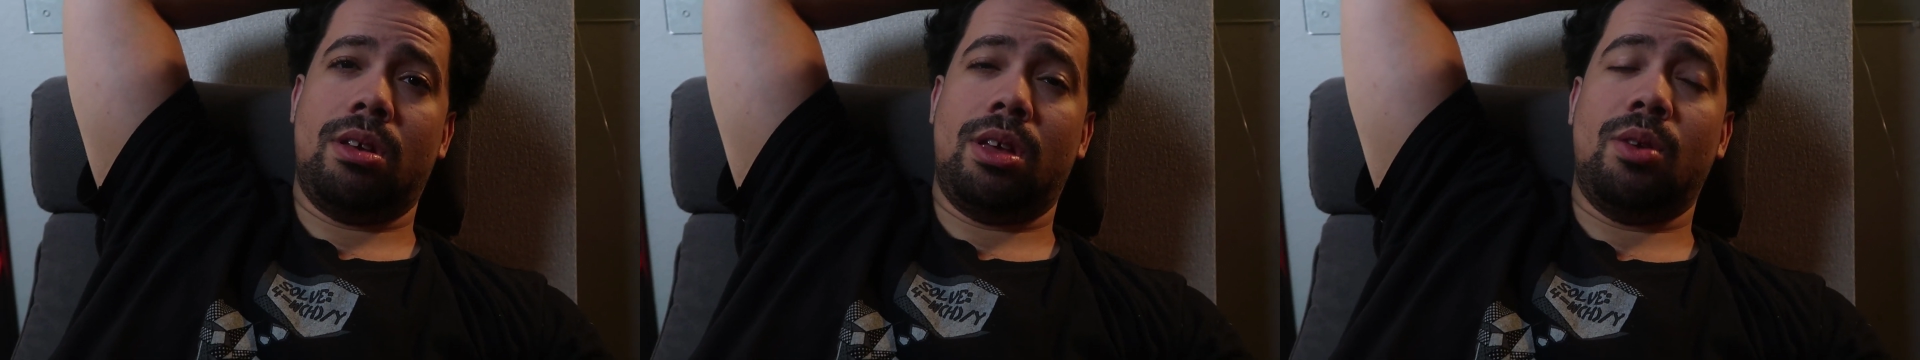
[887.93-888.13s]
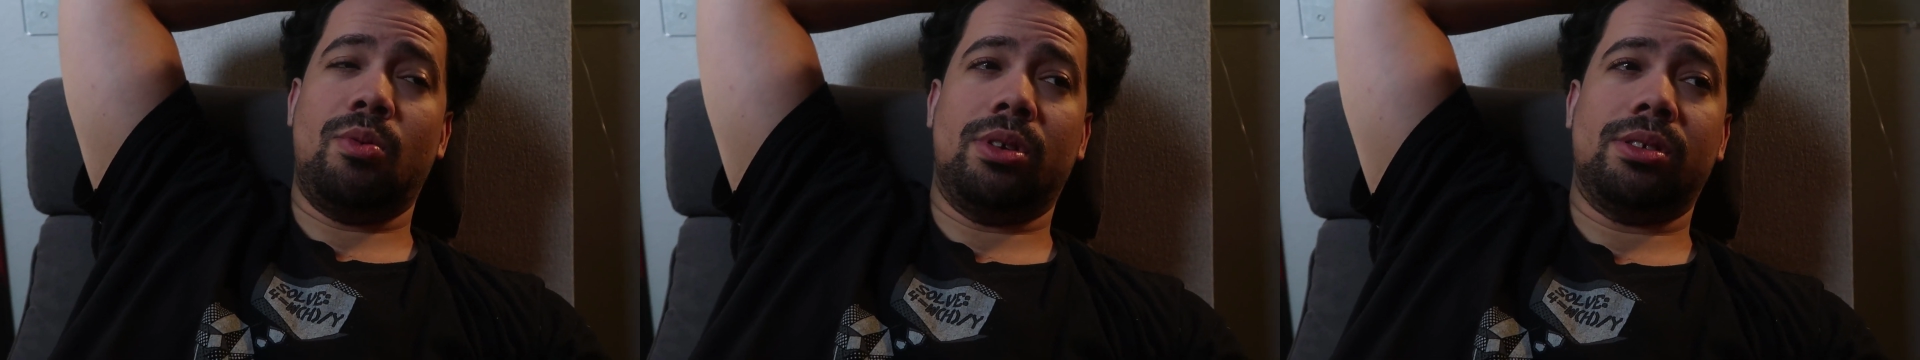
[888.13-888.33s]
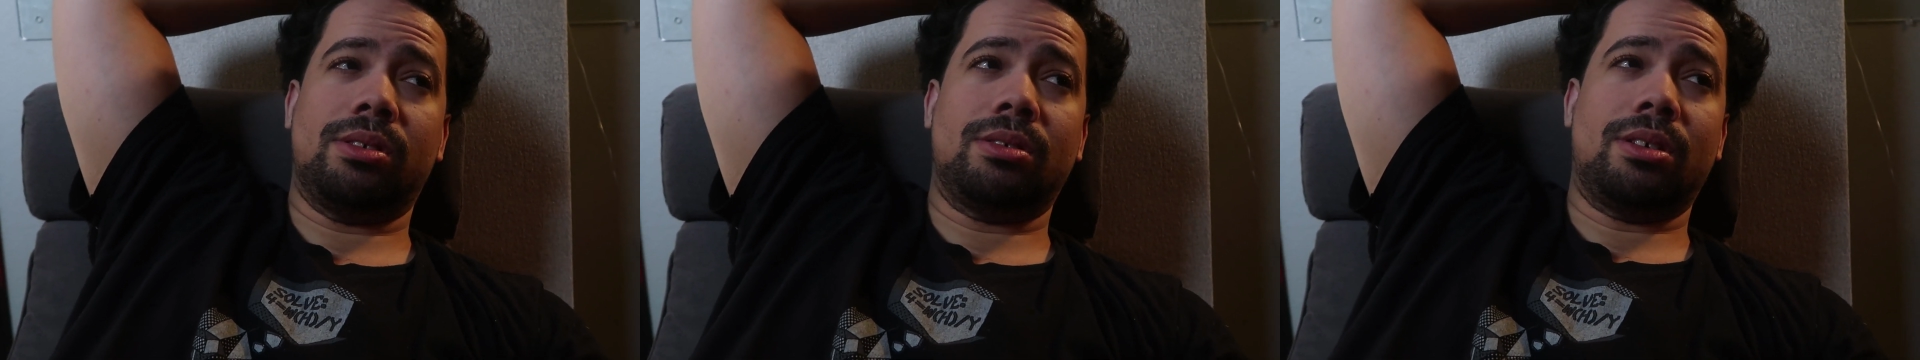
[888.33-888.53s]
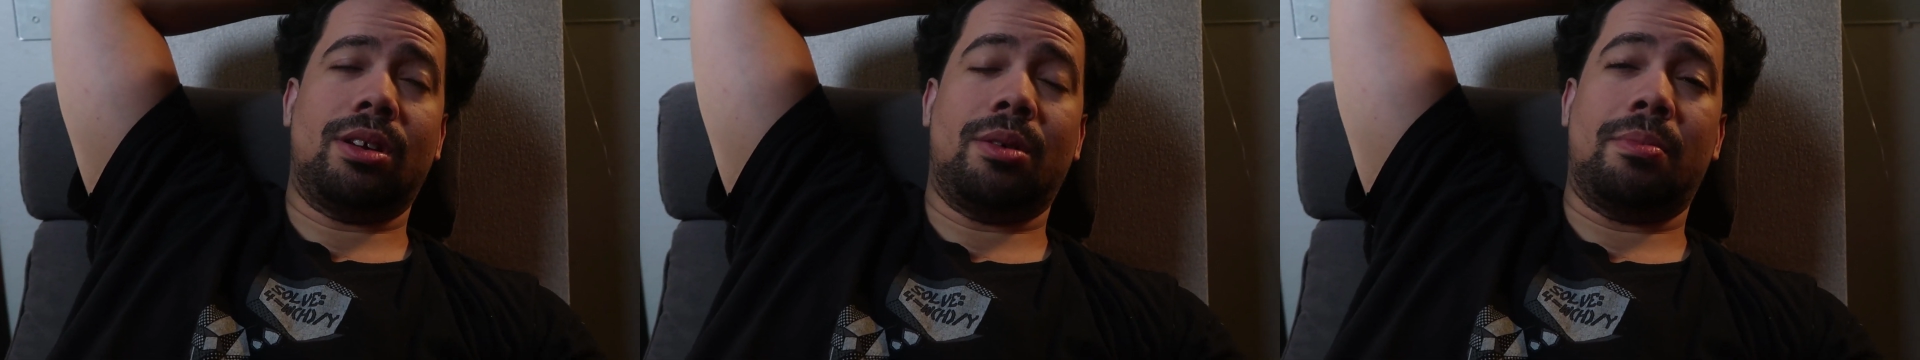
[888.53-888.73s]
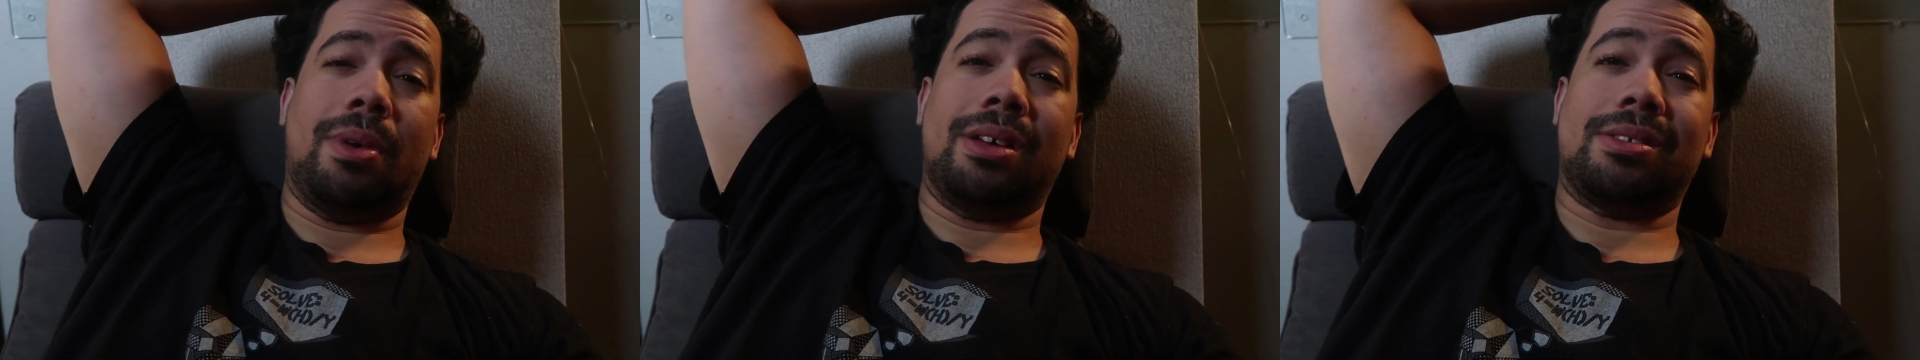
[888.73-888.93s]
He wants to
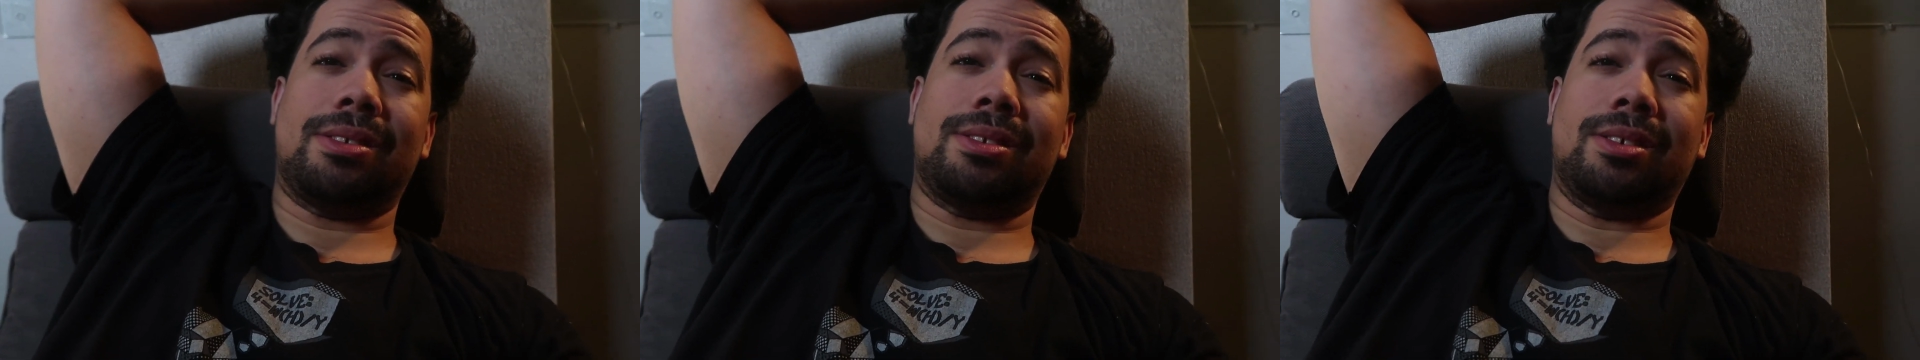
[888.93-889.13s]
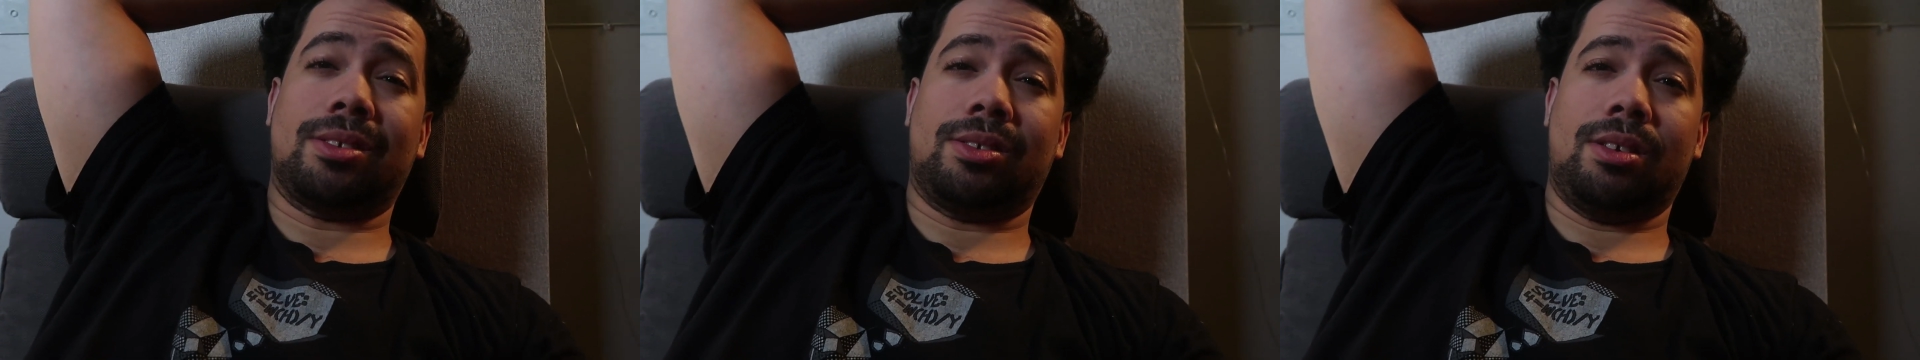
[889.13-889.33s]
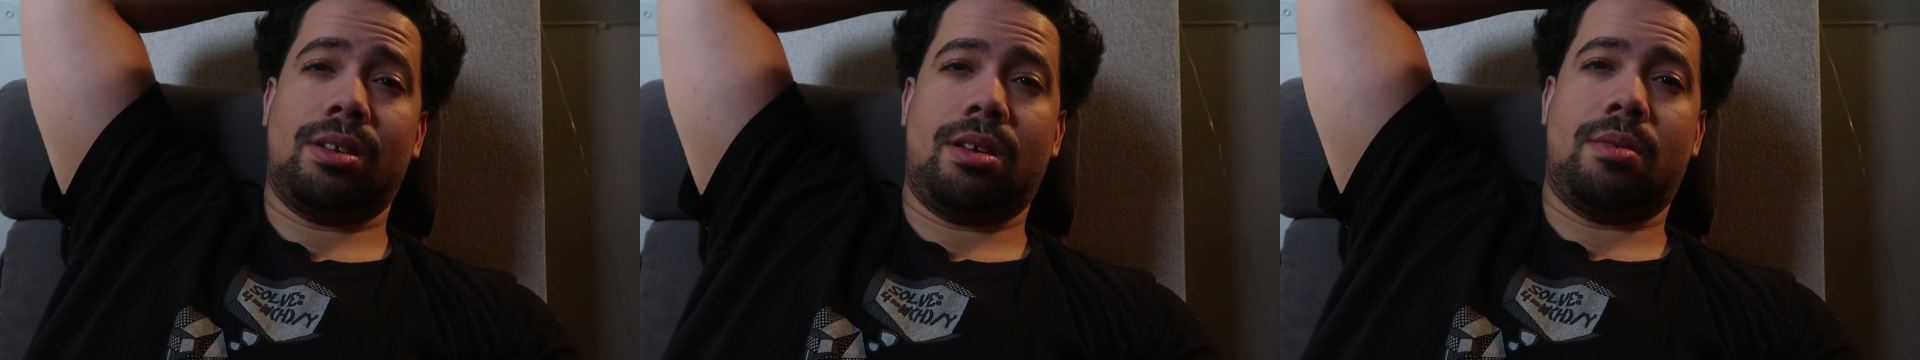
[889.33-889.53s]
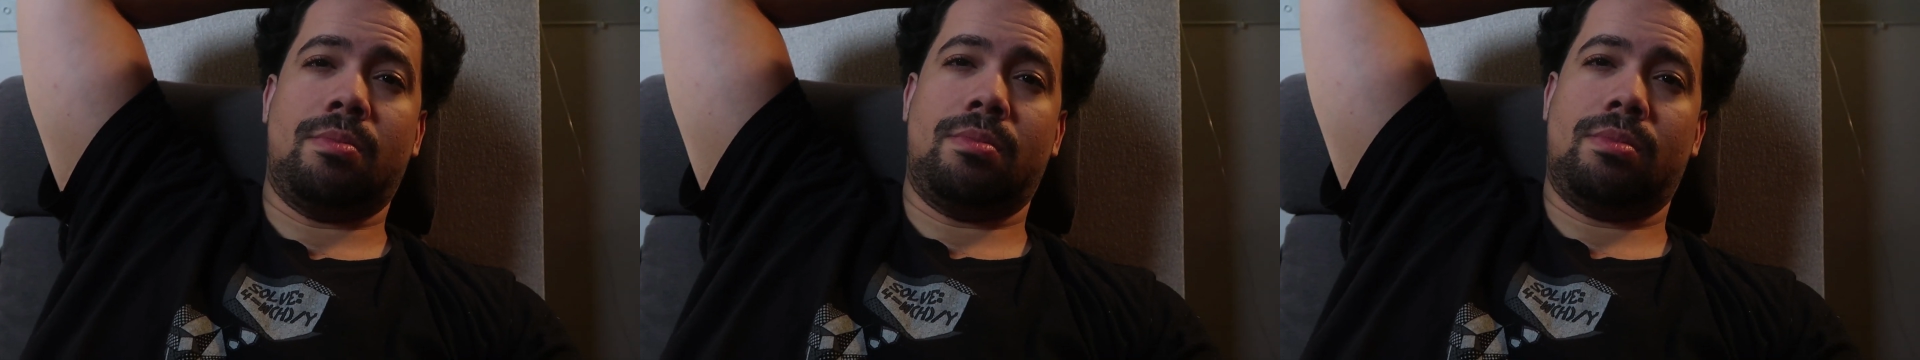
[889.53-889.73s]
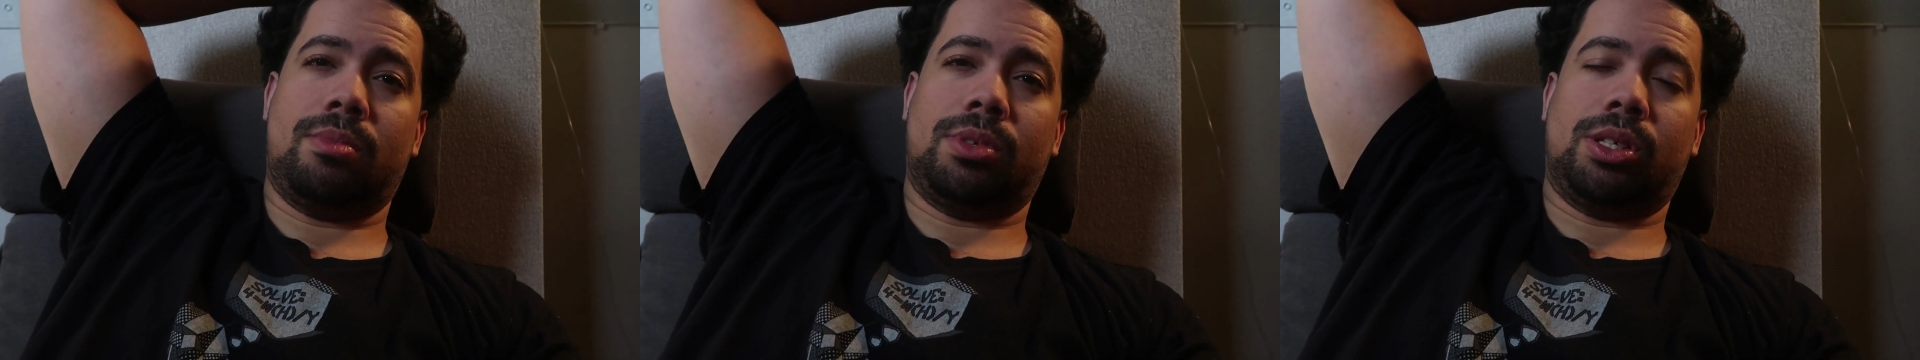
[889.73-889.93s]
get up at 6 a.m.
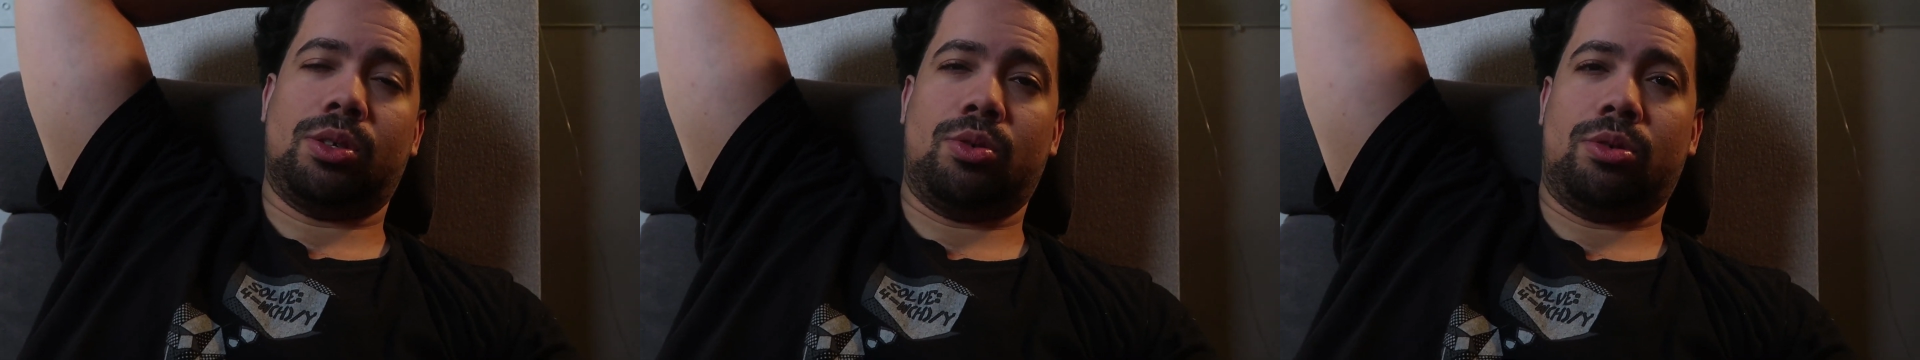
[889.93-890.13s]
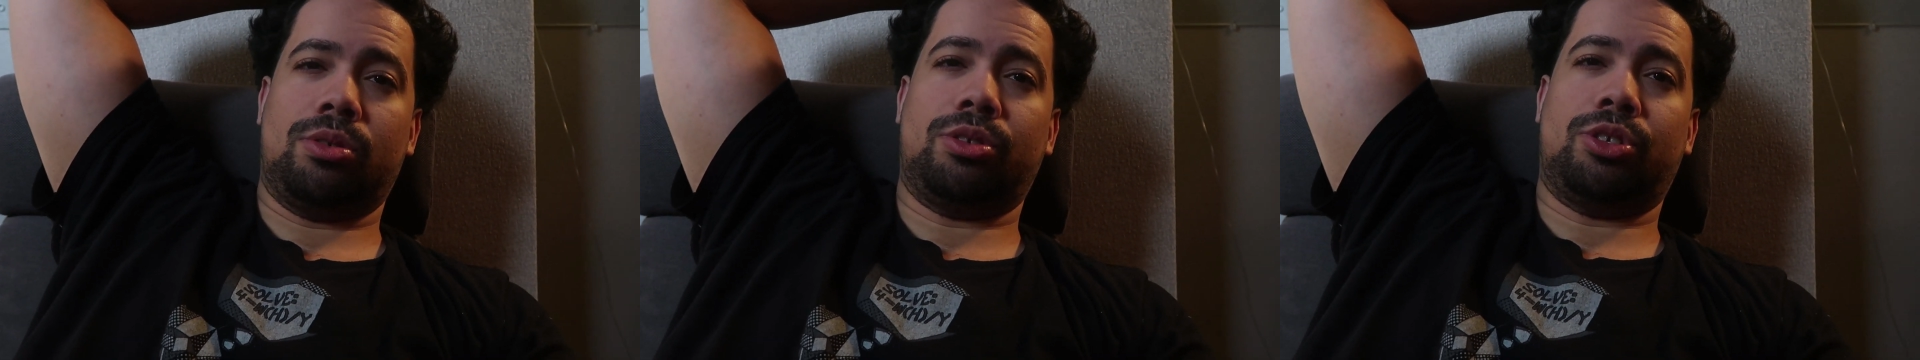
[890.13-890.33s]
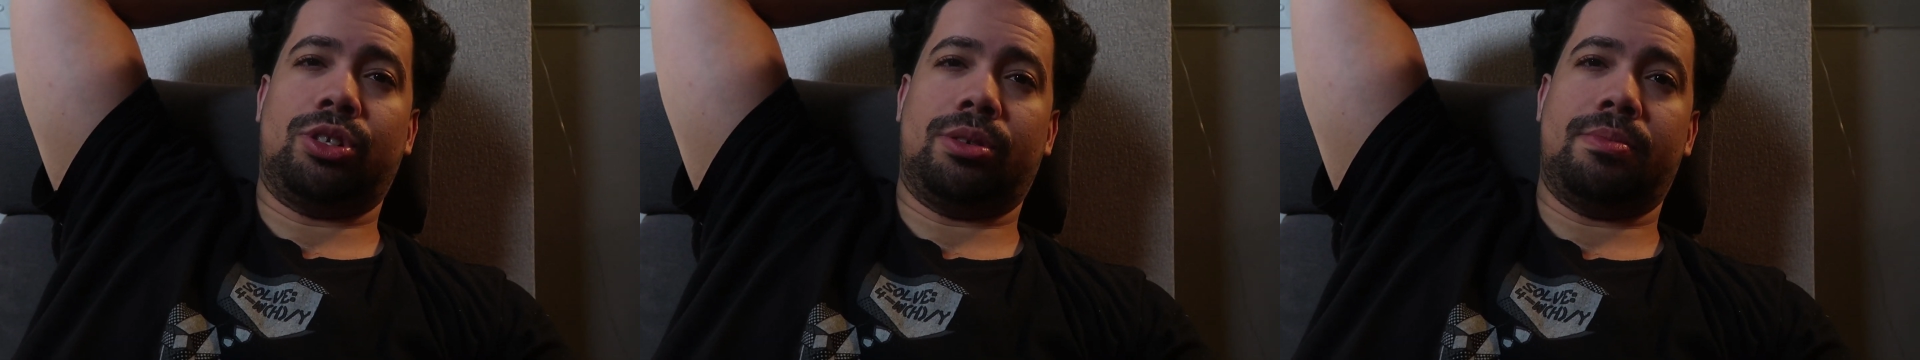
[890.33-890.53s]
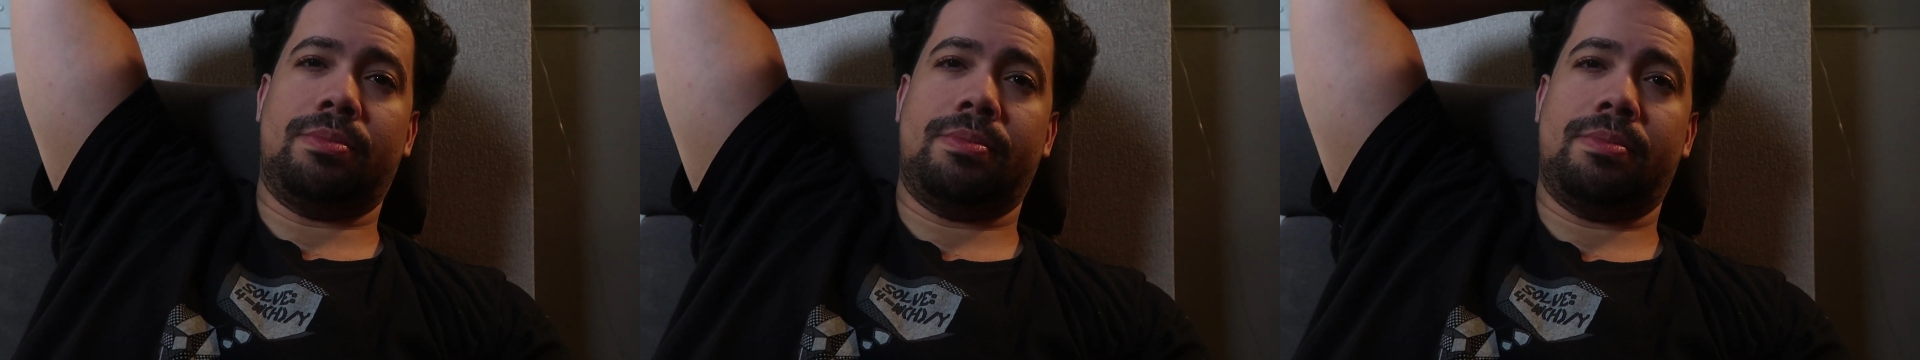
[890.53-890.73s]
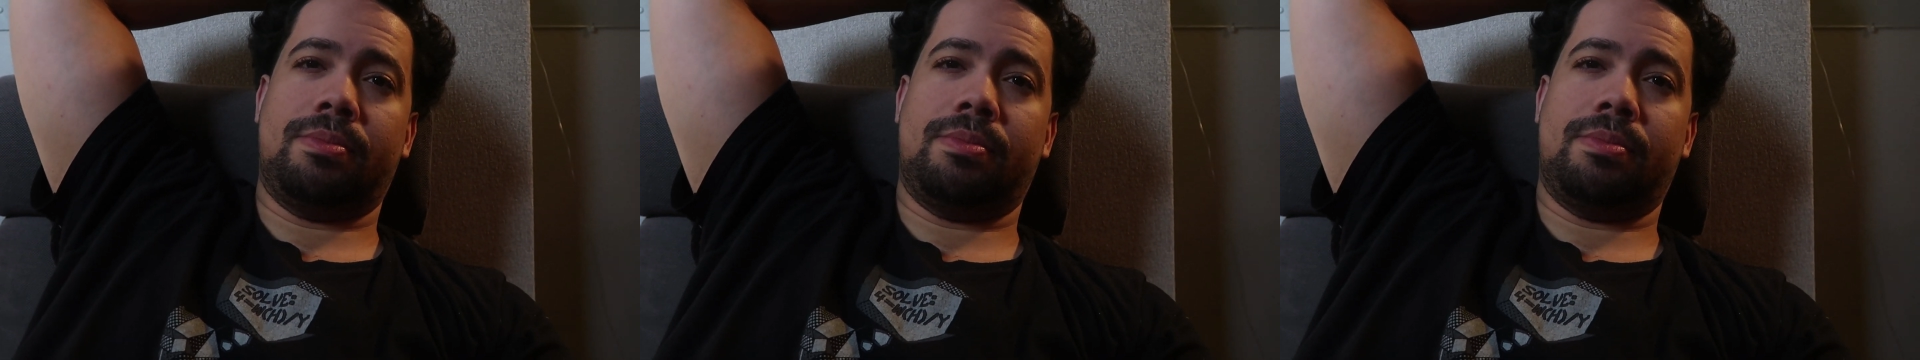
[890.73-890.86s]
to go to the gym.